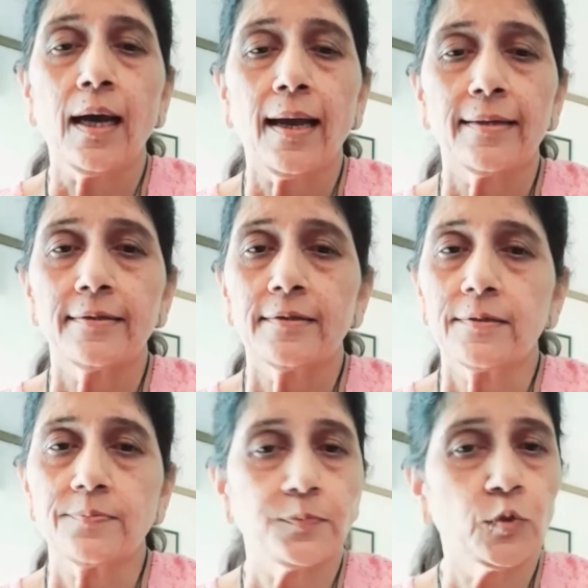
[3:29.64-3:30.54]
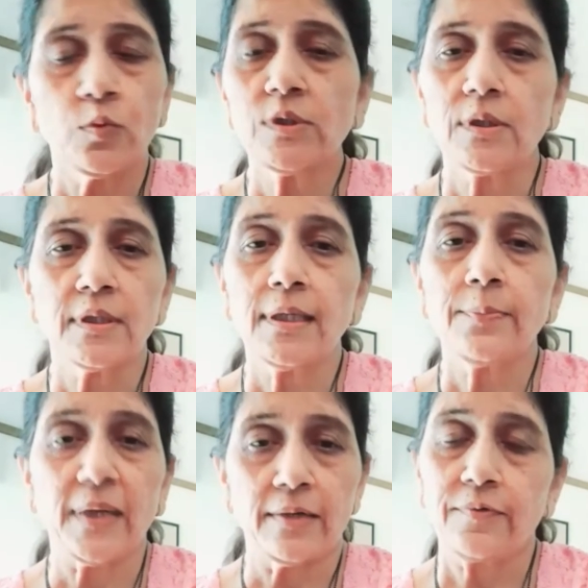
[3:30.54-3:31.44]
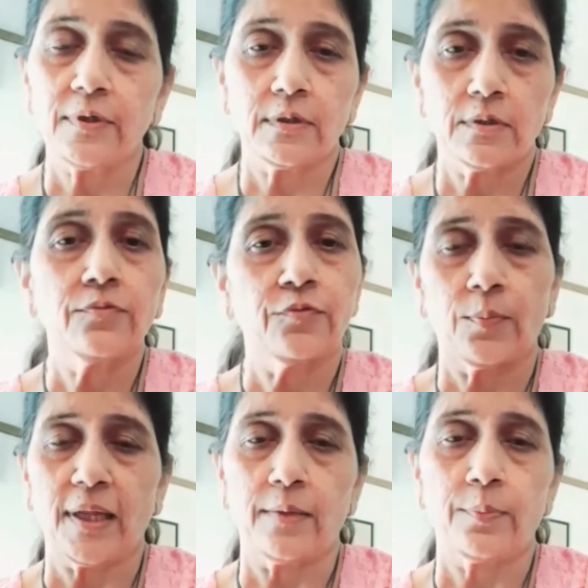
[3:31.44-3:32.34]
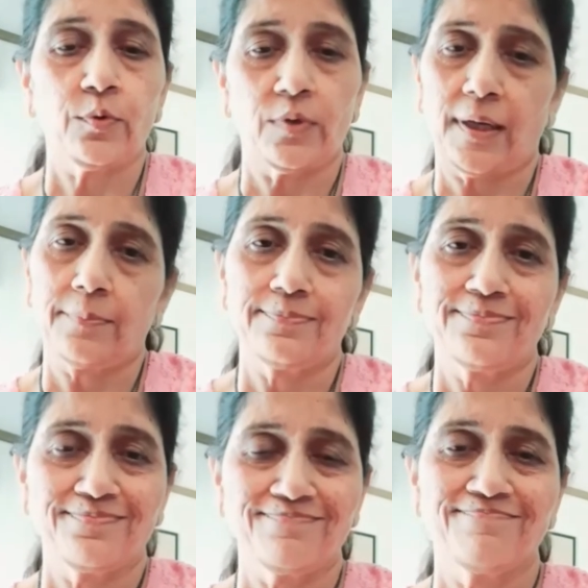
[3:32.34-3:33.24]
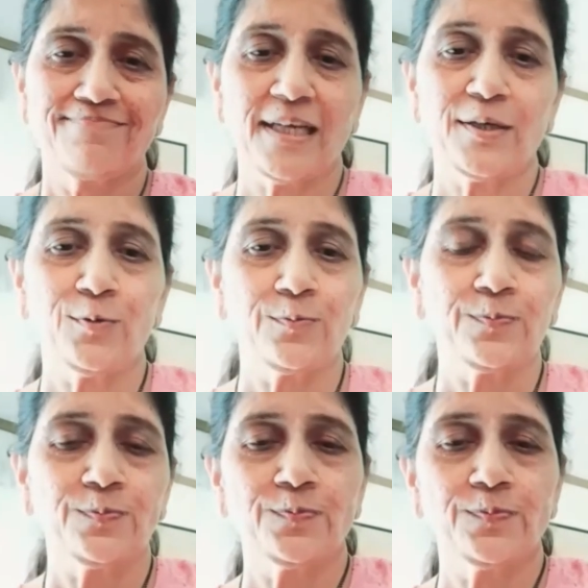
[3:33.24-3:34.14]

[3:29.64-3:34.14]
and uh, you would certainly benefit from that program thank you